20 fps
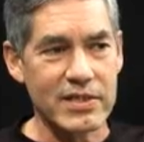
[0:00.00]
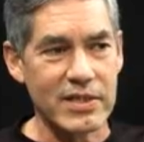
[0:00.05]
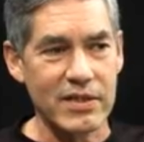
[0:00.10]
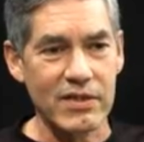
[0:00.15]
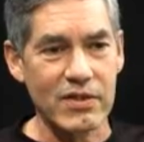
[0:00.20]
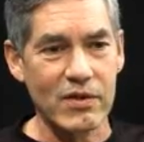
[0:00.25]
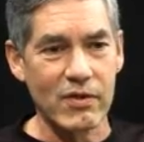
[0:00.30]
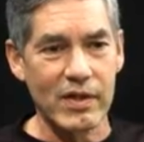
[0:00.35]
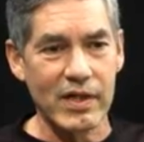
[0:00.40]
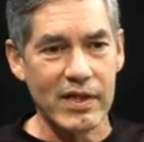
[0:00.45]
didn't
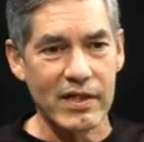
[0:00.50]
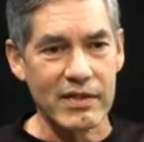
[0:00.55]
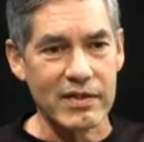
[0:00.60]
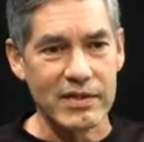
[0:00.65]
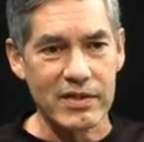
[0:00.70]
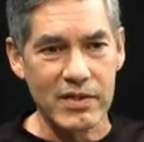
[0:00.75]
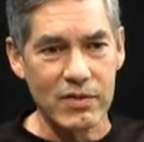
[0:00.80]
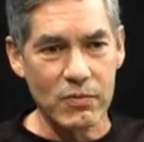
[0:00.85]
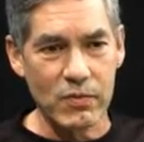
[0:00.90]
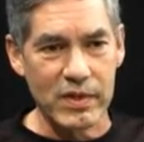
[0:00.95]
know how to
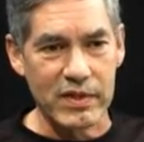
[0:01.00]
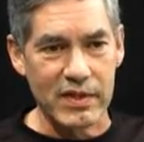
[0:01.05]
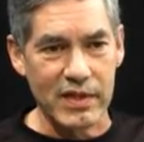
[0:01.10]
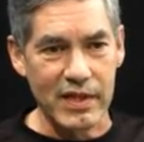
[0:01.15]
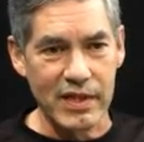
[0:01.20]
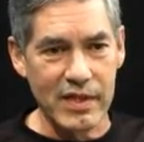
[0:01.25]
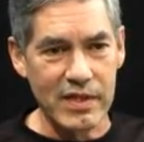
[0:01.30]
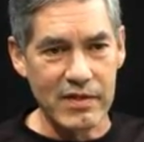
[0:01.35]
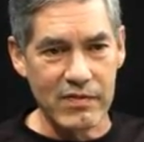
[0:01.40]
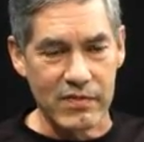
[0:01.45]
deal with
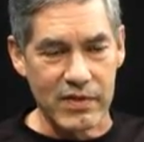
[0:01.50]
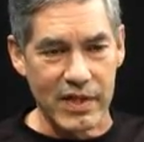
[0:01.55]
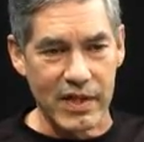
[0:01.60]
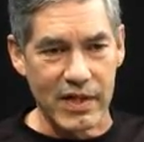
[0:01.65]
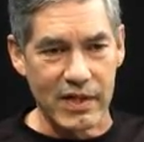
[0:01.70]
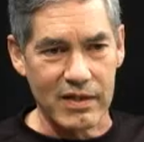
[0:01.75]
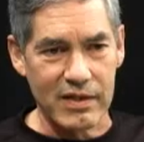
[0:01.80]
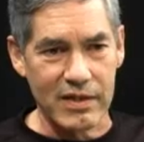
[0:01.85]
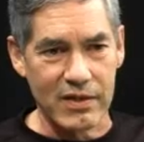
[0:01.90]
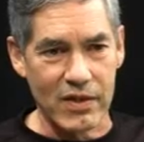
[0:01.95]
any of that.
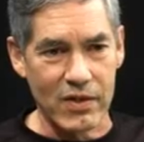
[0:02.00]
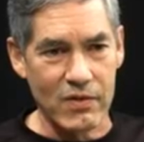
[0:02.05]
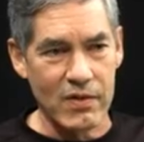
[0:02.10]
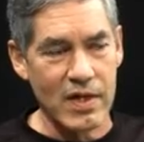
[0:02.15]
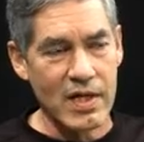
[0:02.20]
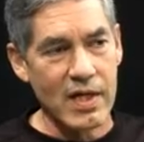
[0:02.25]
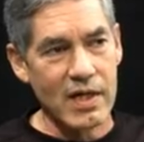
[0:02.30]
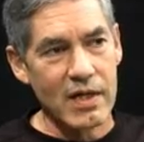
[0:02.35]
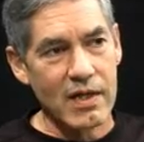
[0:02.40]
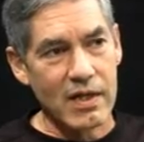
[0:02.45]
You know,
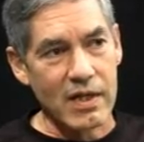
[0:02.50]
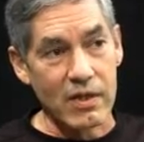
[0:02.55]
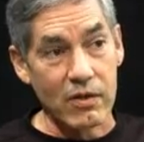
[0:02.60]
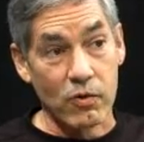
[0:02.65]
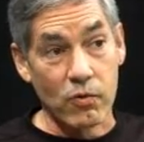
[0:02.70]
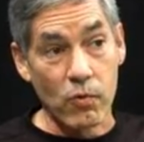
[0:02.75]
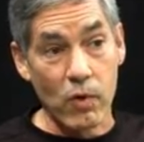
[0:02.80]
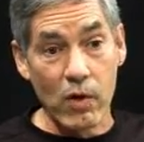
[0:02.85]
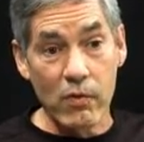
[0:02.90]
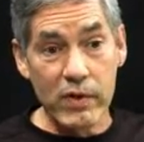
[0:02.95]

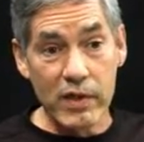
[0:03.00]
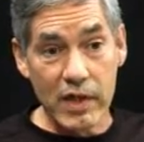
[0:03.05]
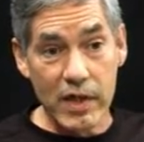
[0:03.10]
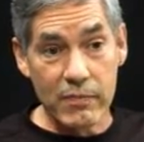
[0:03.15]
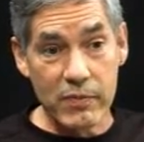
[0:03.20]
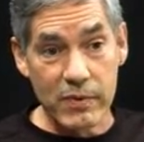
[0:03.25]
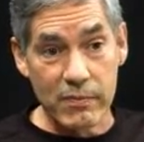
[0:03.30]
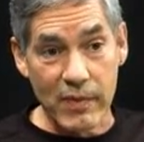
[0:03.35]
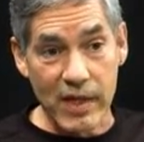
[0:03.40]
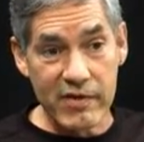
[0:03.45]
growing
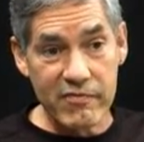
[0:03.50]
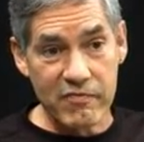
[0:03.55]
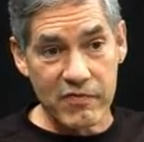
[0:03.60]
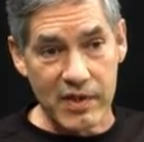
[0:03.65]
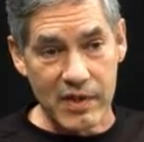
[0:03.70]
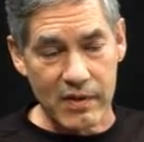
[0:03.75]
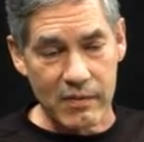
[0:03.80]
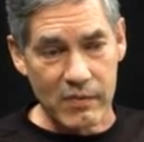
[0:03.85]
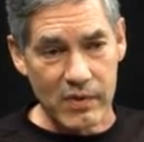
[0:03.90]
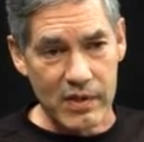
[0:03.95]
up in my
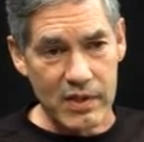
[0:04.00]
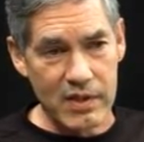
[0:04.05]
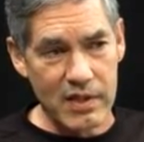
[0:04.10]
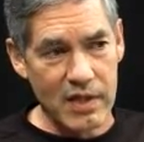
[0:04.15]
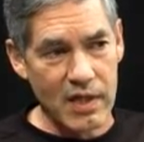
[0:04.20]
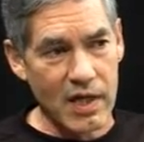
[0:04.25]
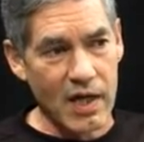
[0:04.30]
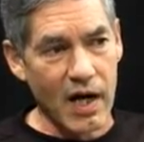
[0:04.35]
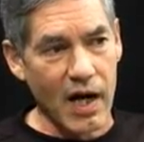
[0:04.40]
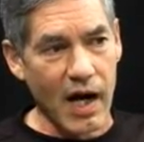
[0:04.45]
family,
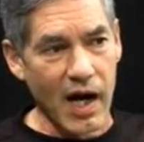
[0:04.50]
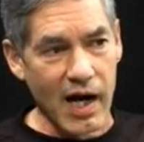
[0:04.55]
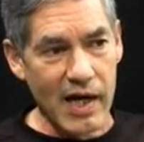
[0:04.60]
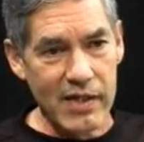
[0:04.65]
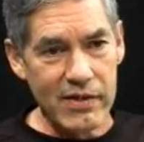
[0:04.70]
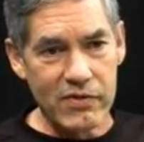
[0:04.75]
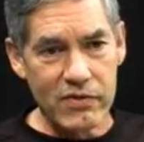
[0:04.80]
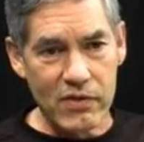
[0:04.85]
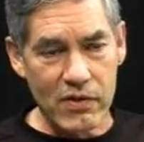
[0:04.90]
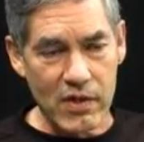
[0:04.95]
I
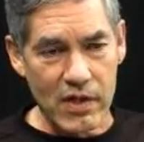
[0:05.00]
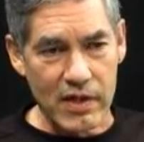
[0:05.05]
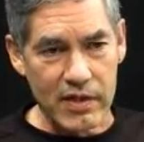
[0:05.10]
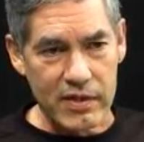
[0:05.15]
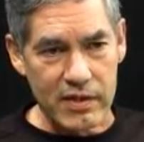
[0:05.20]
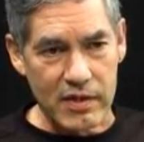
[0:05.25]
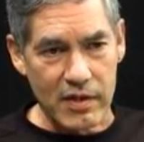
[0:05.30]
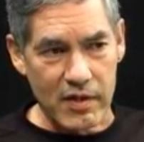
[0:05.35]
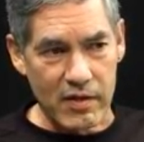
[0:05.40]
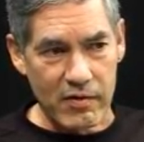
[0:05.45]
thought
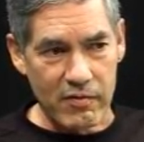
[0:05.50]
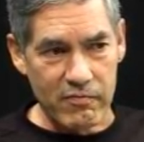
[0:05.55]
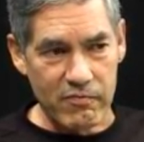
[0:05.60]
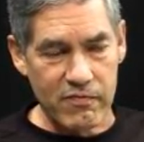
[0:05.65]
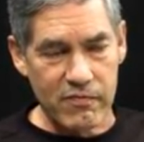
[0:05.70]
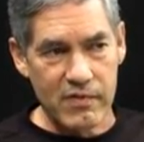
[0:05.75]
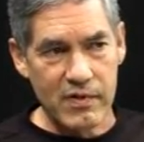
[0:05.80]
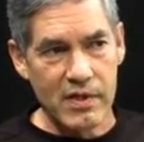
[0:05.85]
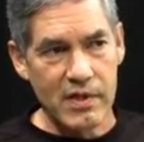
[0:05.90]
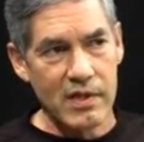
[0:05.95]
of
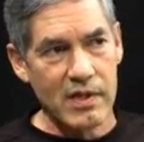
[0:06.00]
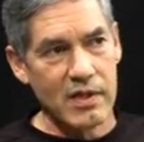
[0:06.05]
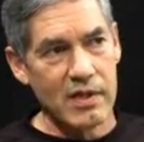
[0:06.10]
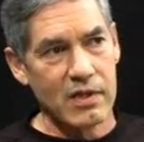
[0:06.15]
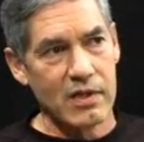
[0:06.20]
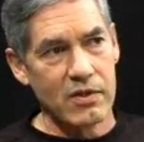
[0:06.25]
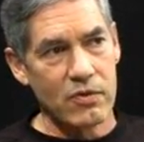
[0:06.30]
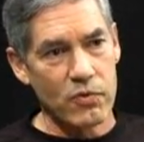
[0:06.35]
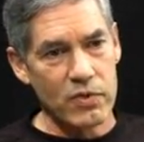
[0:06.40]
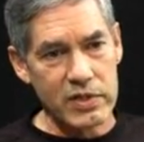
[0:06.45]

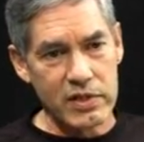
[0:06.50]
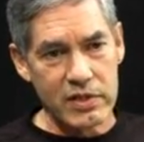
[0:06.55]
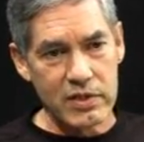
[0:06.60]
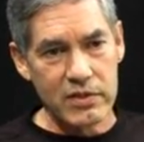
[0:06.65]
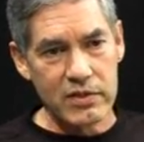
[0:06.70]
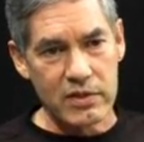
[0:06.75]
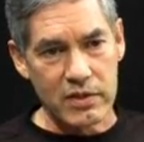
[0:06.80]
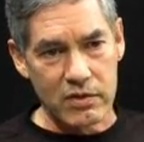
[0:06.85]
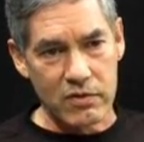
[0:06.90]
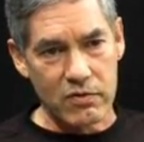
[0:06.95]
Christians and